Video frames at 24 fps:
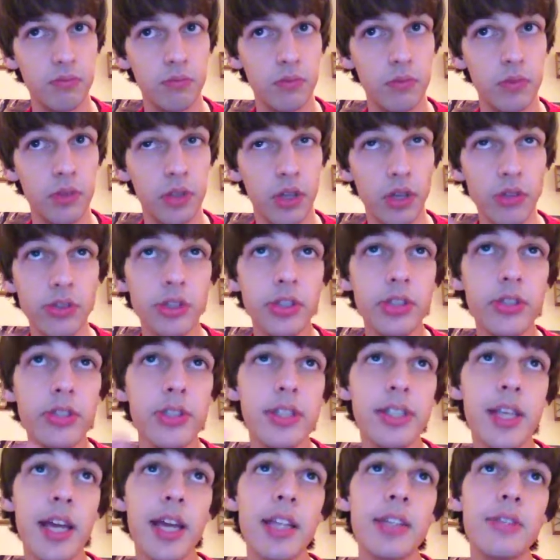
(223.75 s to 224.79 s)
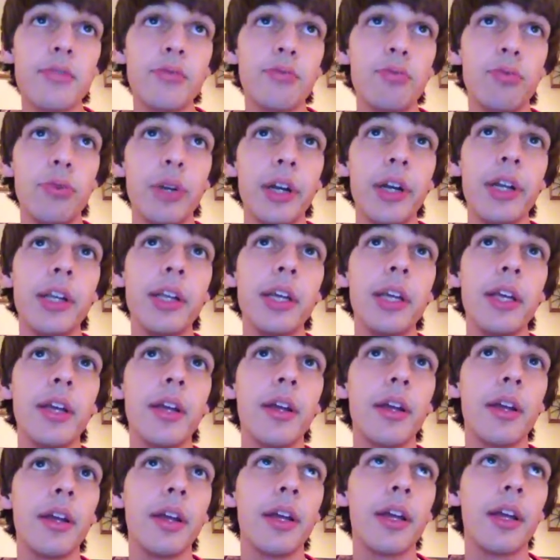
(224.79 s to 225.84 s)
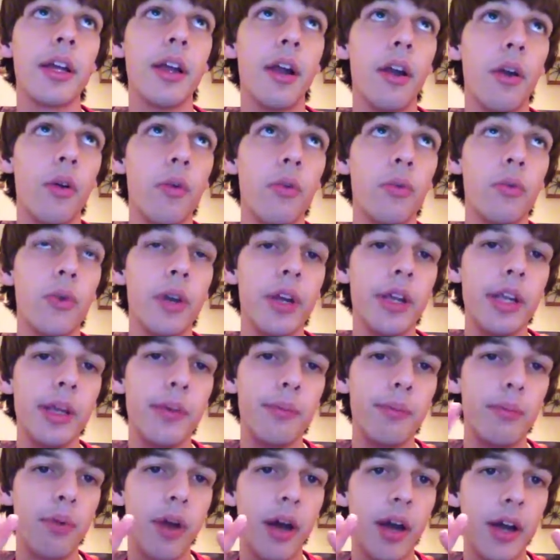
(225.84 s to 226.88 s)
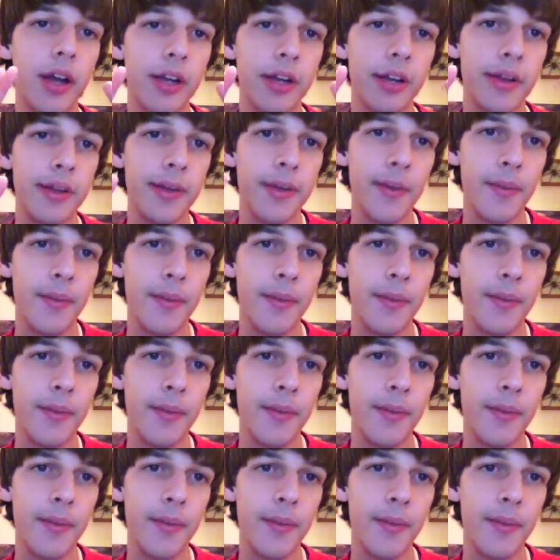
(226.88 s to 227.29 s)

those 2 sets really brought